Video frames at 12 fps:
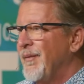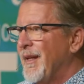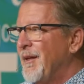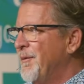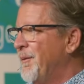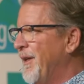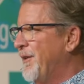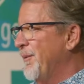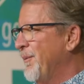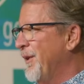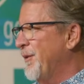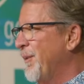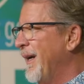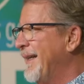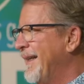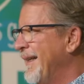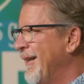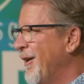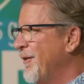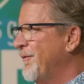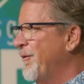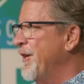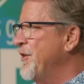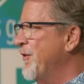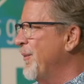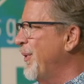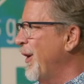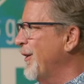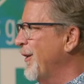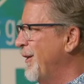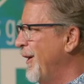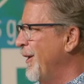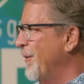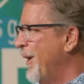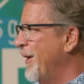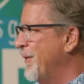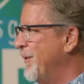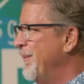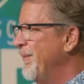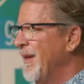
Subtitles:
with Rick and our friends from Parker, Colorado